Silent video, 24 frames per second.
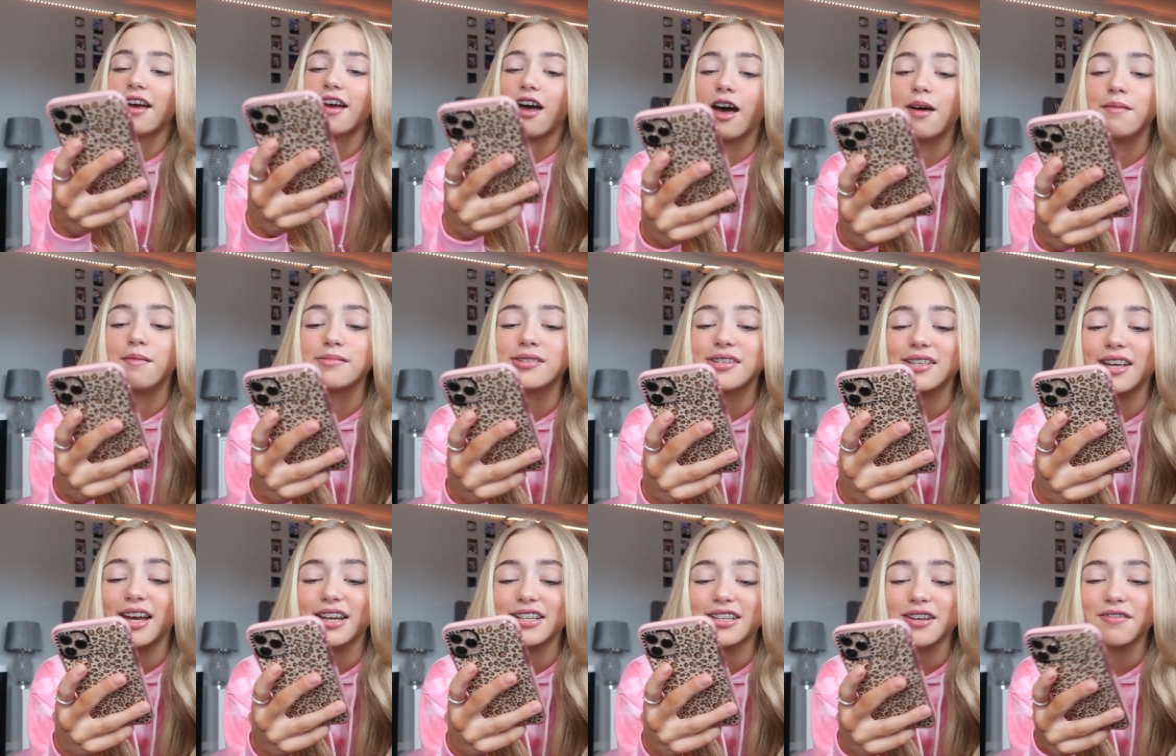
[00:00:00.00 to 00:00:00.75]
Um,
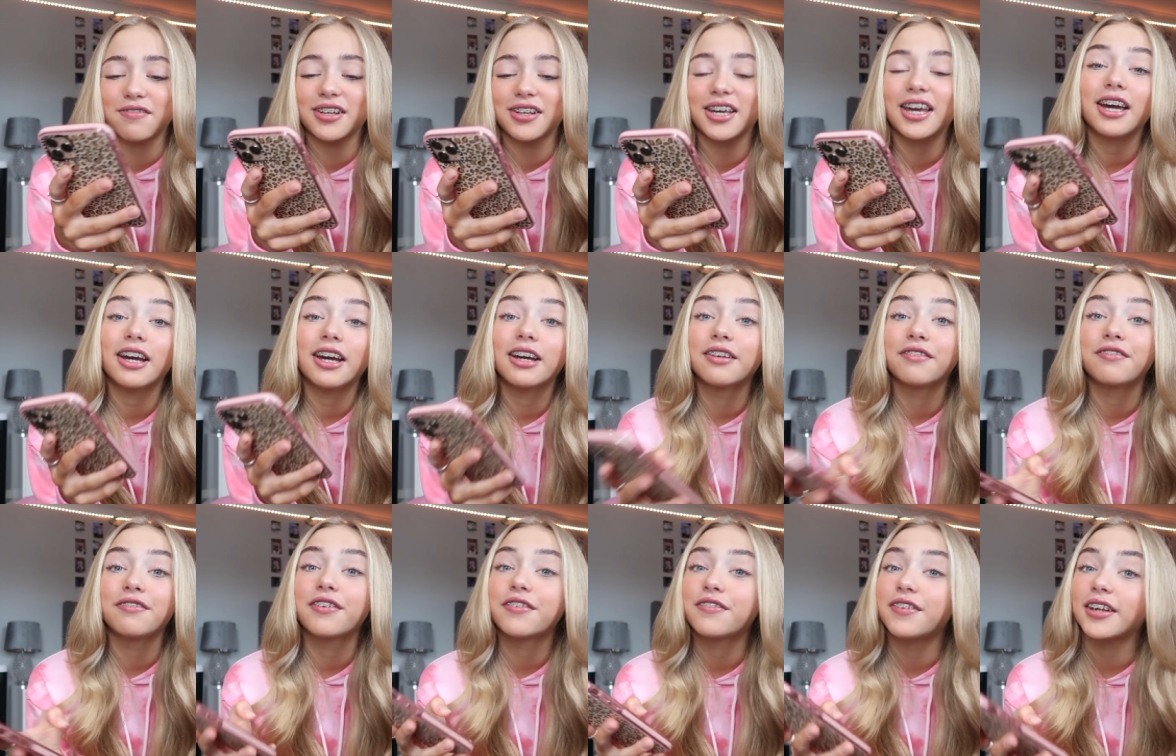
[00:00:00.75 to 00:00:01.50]
so yeah, definitely
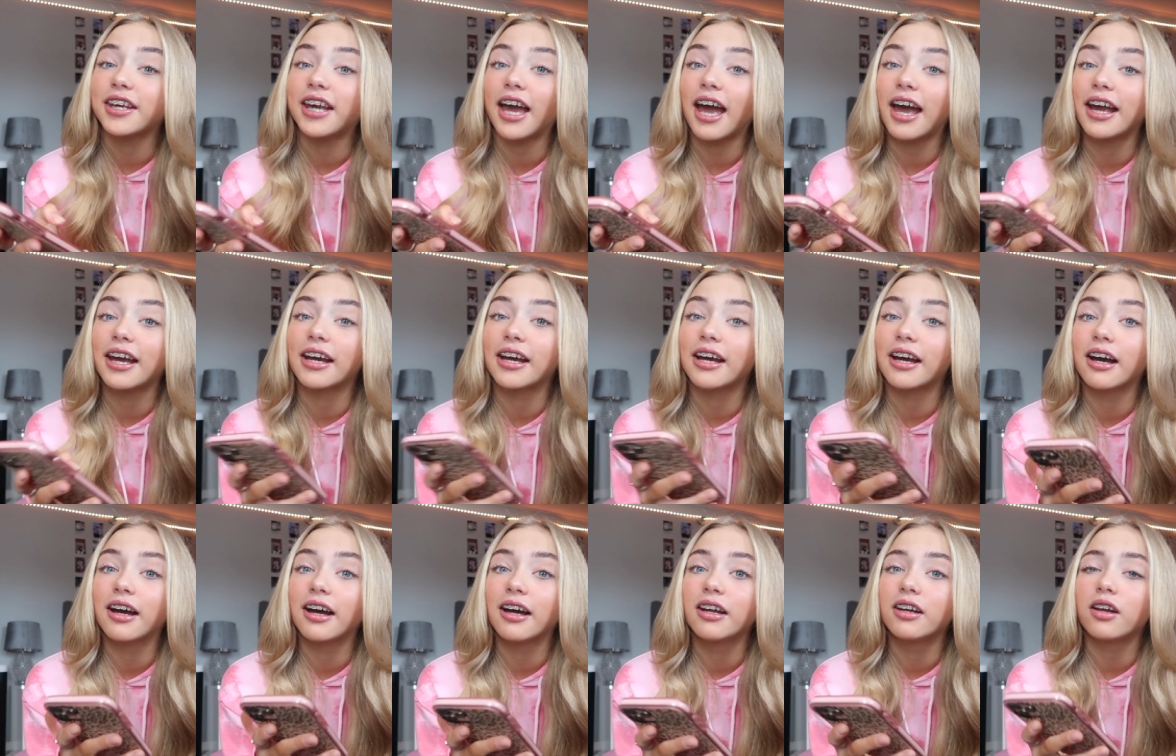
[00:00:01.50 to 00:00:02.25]
hitting fifty
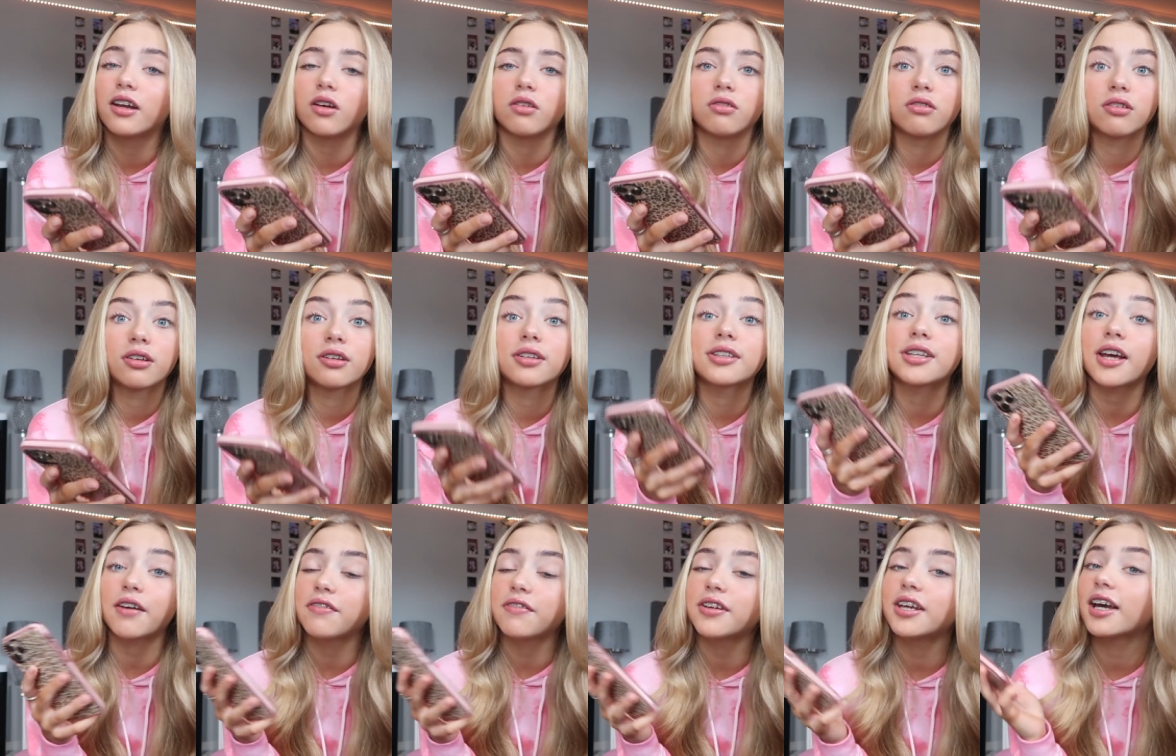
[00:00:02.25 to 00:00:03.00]
K, no,
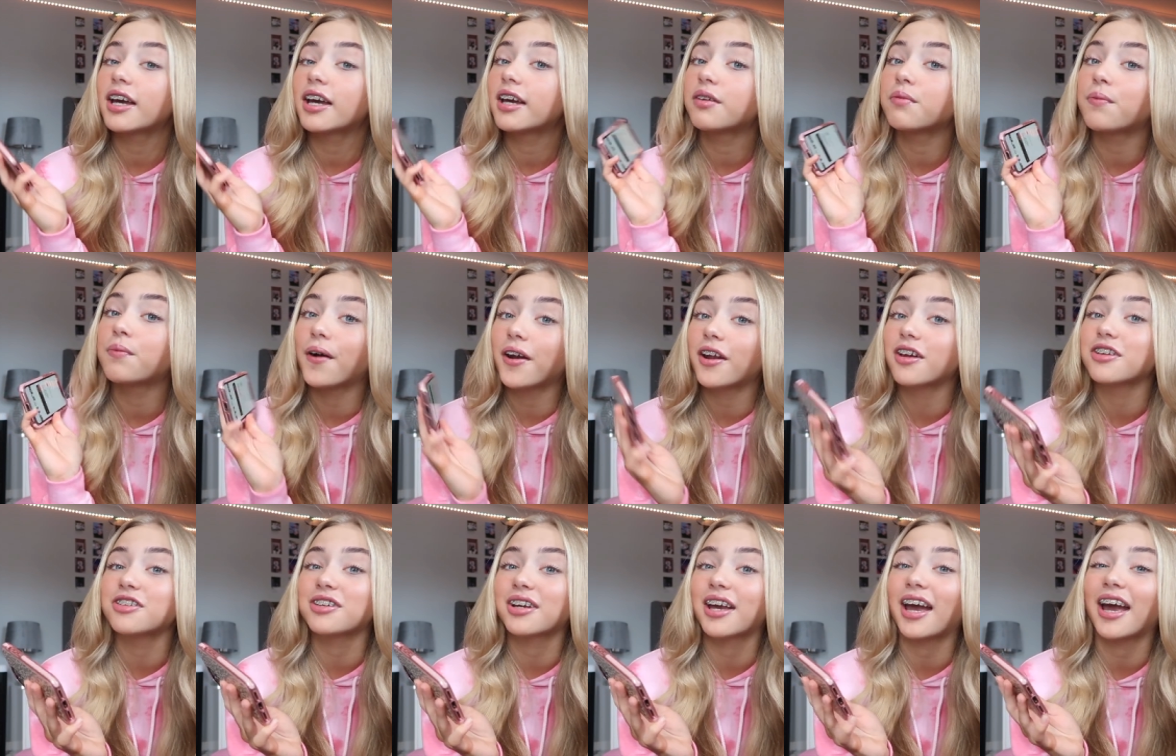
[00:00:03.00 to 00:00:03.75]
definitely hitting one
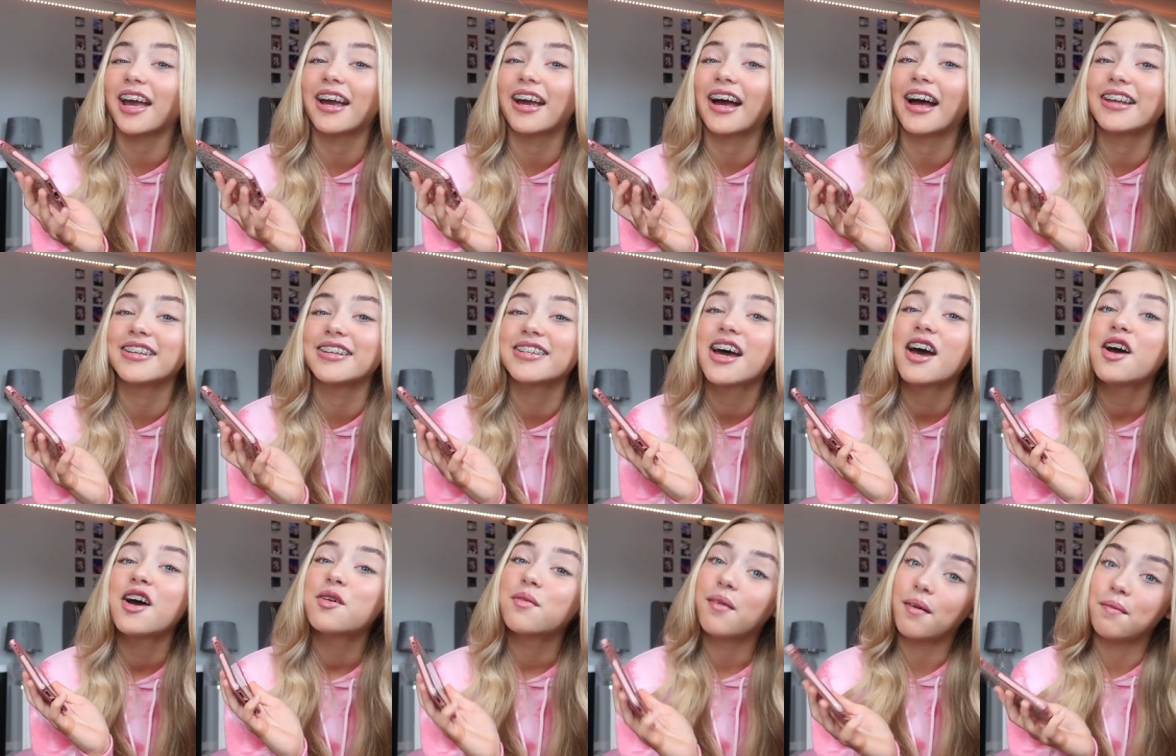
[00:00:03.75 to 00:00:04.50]
hundred K and
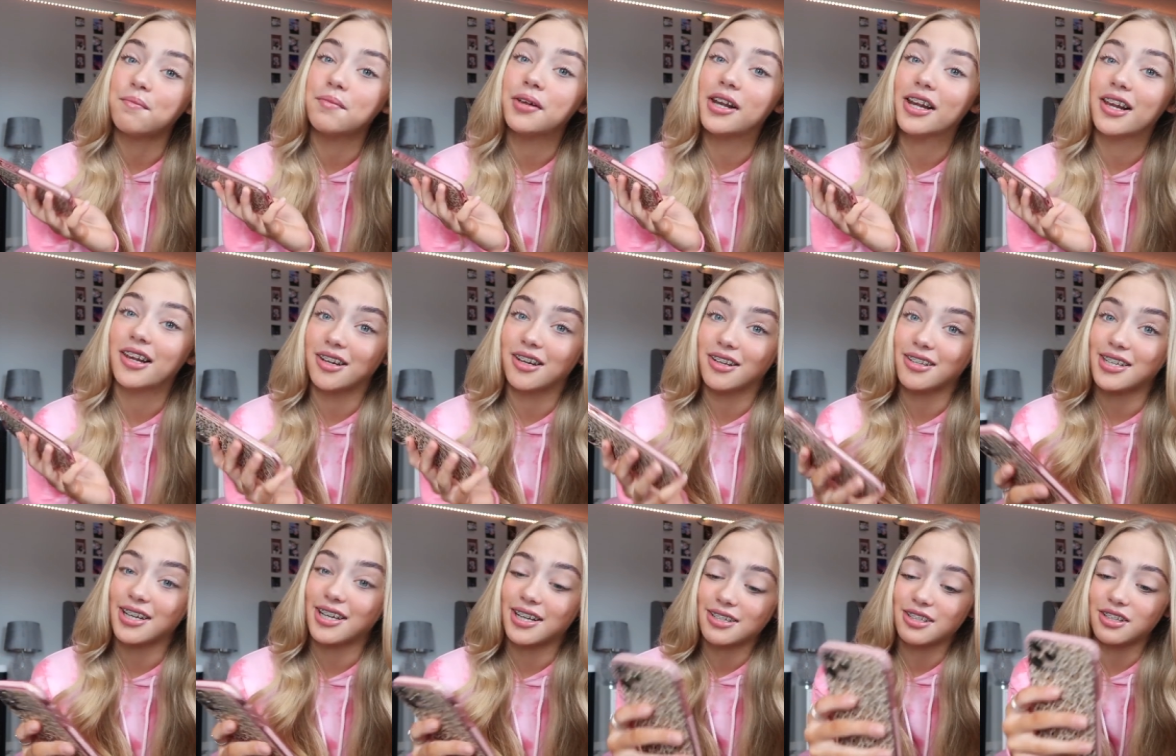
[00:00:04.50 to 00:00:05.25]
one million
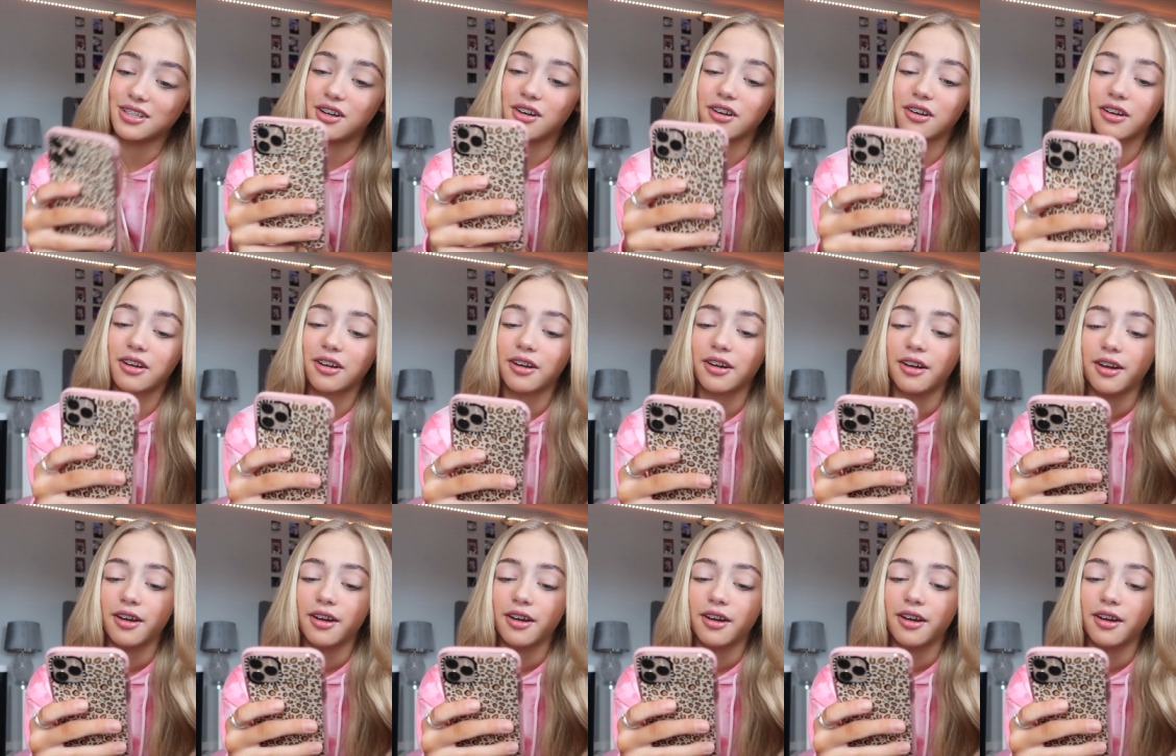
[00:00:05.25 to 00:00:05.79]
on TikTok.